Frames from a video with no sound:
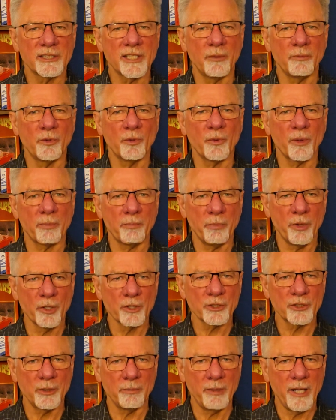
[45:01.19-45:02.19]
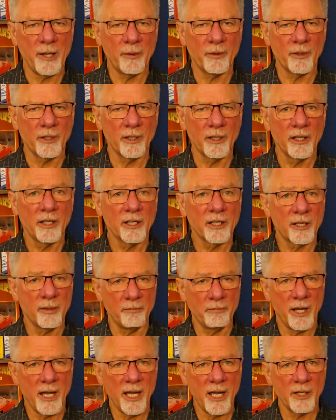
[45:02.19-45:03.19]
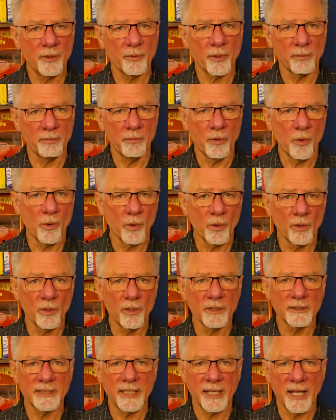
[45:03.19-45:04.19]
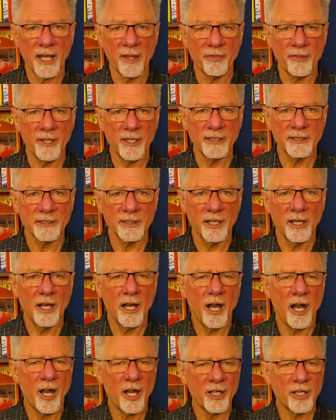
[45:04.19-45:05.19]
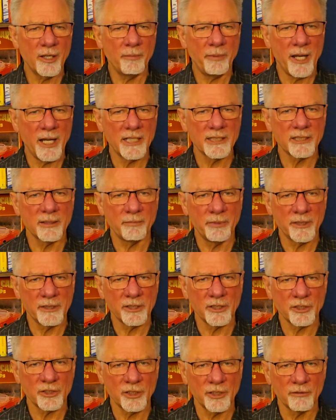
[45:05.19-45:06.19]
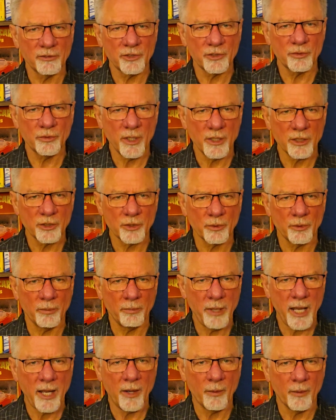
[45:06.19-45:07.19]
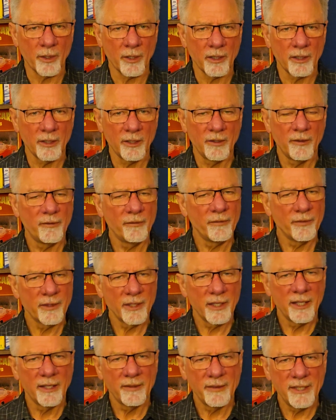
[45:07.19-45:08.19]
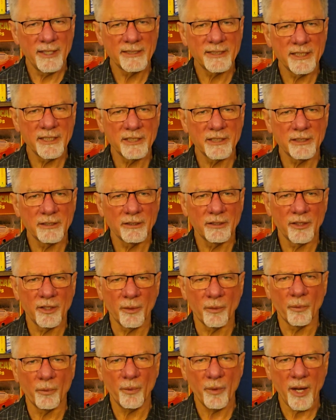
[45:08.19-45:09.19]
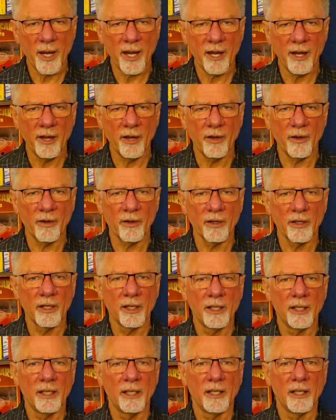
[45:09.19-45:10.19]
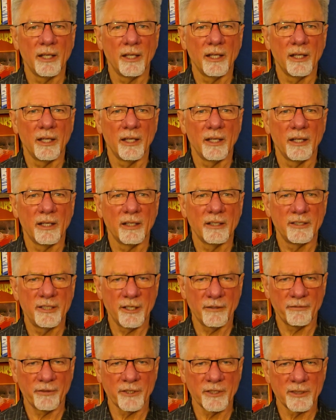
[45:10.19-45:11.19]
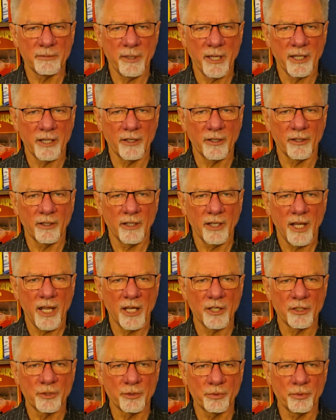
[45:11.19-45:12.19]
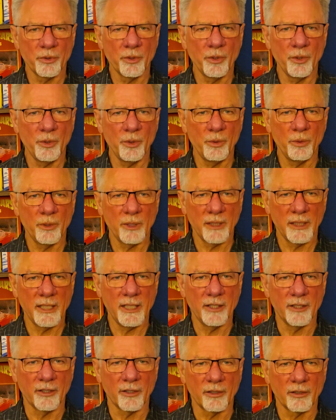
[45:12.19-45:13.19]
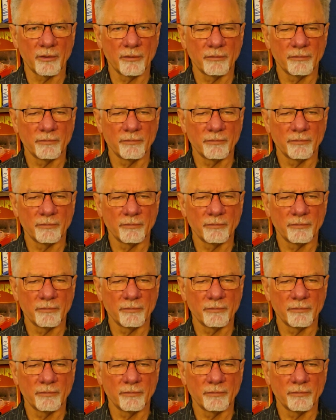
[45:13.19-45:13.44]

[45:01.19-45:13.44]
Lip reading: someone with personal power, combined with morals and ethics, occupies a position of structural power. This is the rare difference maker and true leader.